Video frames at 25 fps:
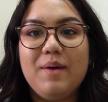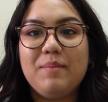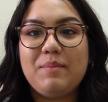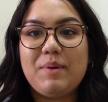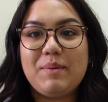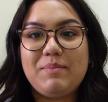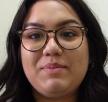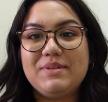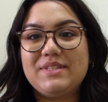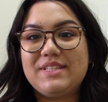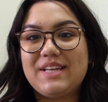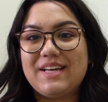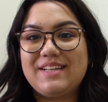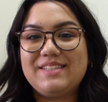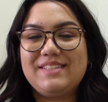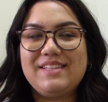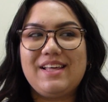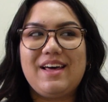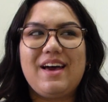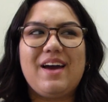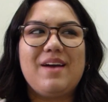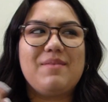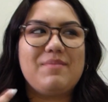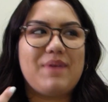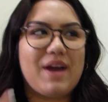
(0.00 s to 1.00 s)
But besides
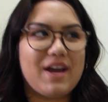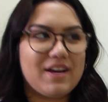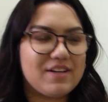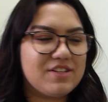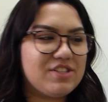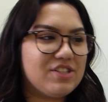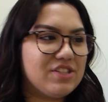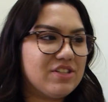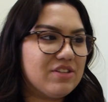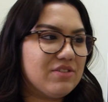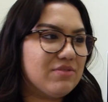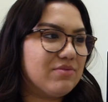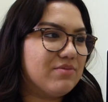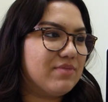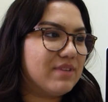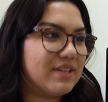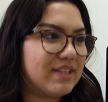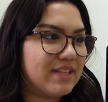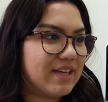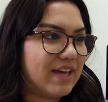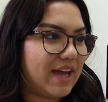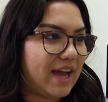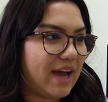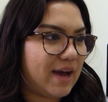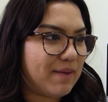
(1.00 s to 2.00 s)
that, I'm actually
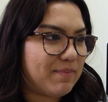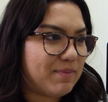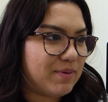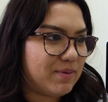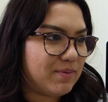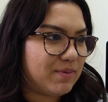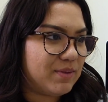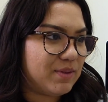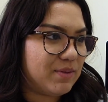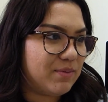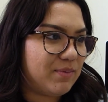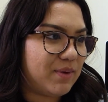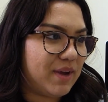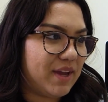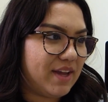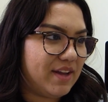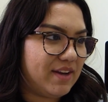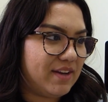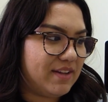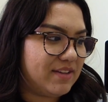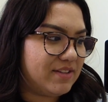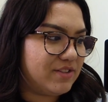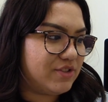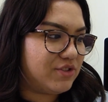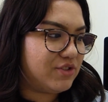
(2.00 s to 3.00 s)
really happy with the way
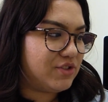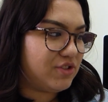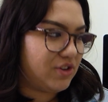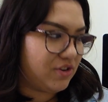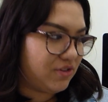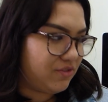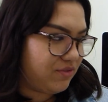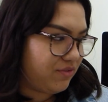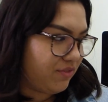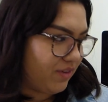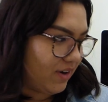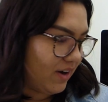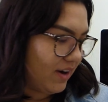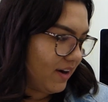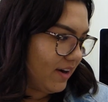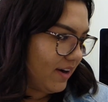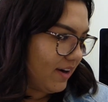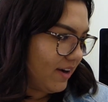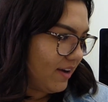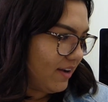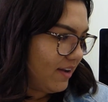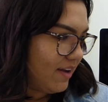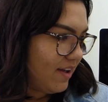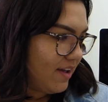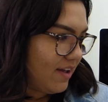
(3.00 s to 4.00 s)
it is so
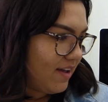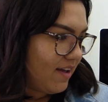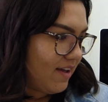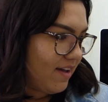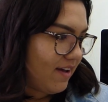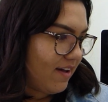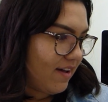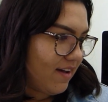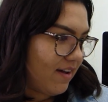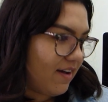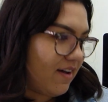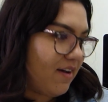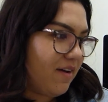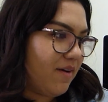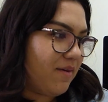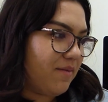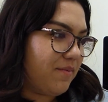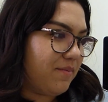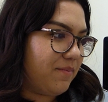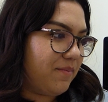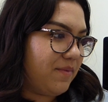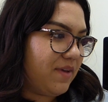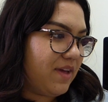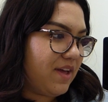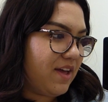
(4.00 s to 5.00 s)
far.
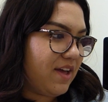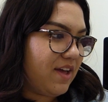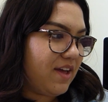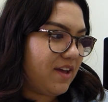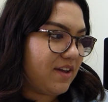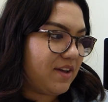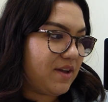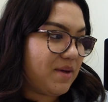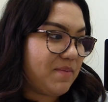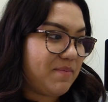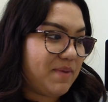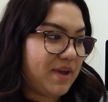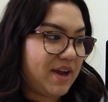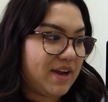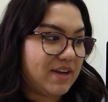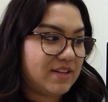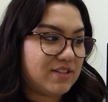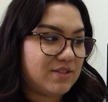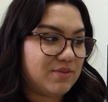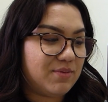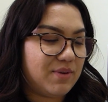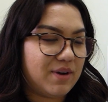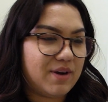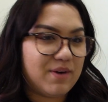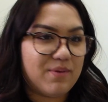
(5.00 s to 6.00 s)
Compared
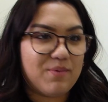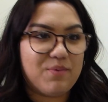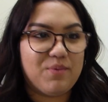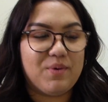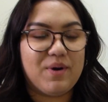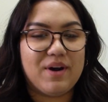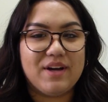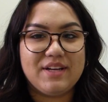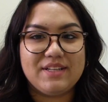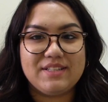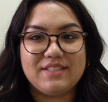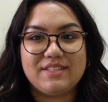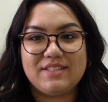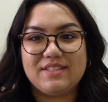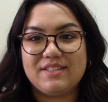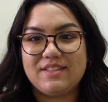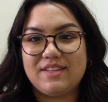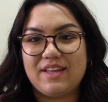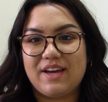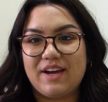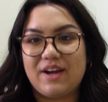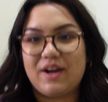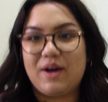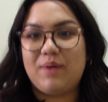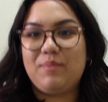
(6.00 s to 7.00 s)
to what it was
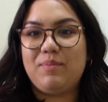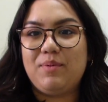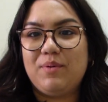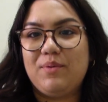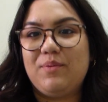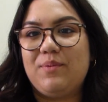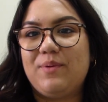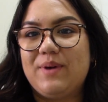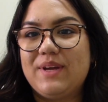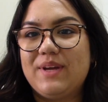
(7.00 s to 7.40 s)
that couple of